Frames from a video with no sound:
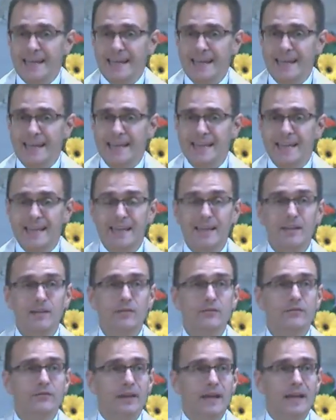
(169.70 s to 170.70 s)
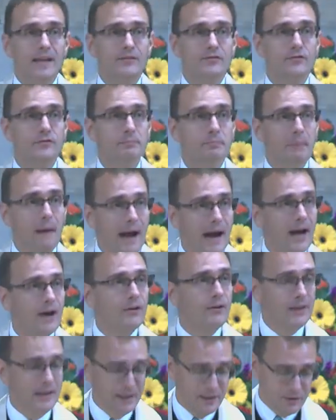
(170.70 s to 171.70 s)
It is
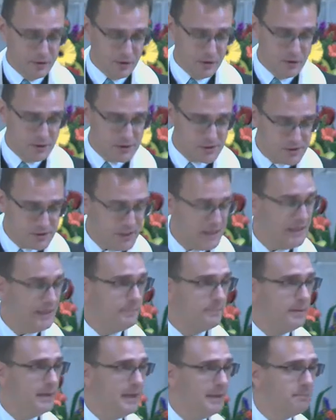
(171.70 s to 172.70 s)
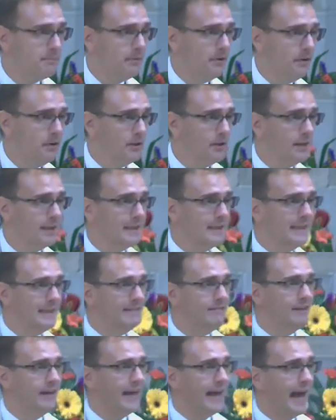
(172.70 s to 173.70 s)
inspiring to see people
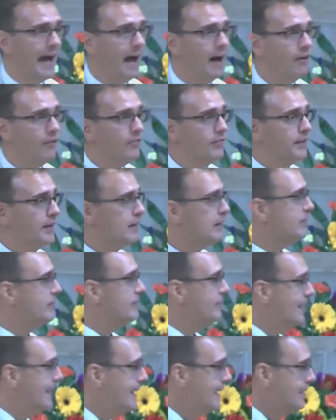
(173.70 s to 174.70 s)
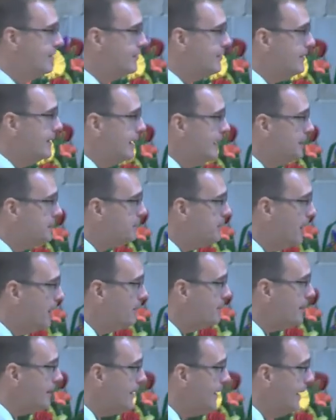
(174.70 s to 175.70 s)
living out their faith in
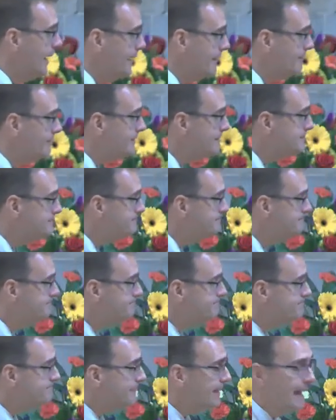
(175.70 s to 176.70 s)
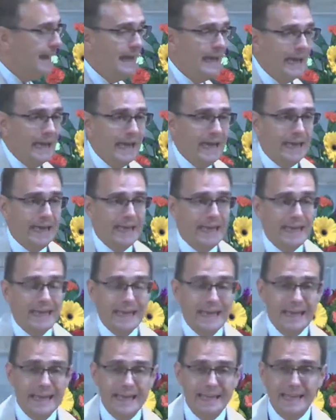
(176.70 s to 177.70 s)
public life.
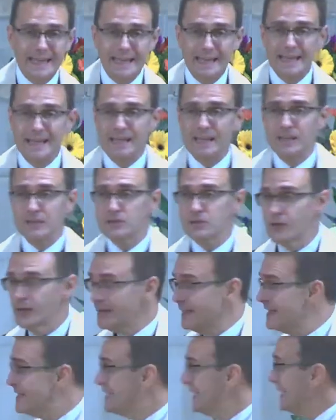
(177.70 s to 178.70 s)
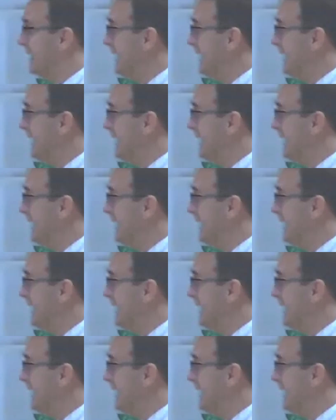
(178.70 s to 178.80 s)
It is, or at least it